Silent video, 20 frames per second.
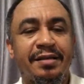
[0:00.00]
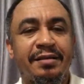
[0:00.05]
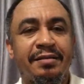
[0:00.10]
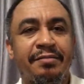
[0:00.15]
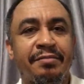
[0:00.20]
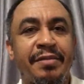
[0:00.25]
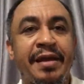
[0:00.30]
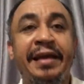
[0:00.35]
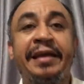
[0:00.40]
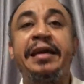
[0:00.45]

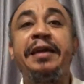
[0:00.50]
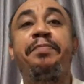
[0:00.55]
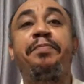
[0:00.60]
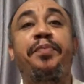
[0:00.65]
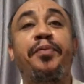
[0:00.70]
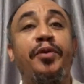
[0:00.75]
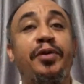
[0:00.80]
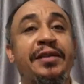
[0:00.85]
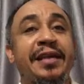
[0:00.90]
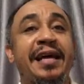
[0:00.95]
Make it
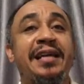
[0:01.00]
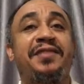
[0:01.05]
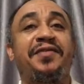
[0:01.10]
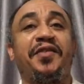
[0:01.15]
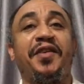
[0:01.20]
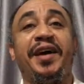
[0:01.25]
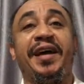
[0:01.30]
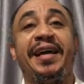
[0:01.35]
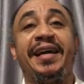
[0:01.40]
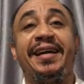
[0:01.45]
protest for
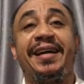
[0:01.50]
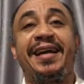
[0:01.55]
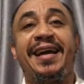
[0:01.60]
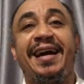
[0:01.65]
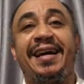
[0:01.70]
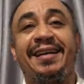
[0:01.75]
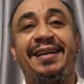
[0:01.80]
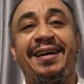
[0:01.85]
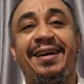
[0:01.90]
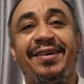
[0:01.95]
an
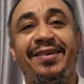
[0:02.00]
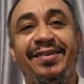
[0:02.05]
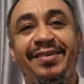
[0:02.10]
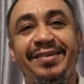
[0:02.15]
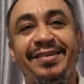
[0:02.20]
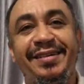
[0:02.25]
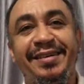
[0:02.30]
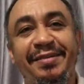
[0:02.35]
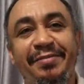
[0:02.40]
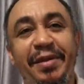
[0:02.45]
area now.
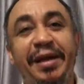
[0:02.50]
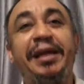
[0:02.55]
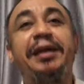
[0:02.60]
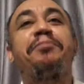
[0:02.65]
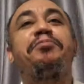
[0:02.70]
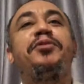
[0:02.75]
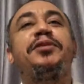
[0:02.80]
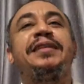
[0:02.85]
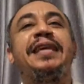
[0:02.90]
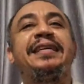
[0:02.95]

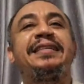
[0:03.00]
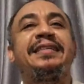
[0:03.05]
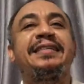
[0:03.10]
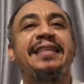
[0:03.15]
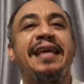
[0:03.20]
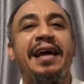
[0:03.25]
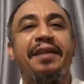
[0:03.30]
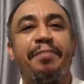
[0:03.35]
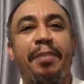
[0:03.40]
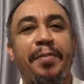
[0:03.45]
Make it
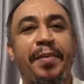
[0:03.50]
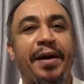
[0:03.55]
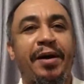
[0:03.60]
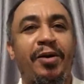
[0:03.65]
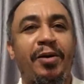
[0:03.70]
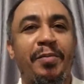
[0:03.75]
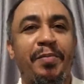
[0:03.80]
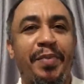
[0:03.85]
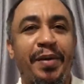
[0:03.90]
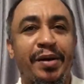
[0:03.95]
protest inside
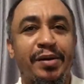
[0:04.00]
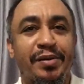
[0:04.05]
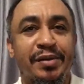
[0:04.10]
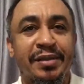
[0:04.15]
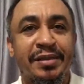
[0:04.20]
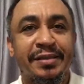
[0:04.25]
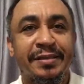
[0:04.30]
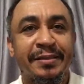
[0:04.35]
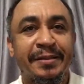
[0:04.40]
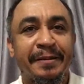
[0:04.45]
Papa
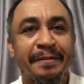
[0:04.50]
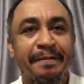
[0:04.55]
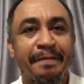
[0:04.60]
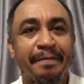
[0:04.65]
compound.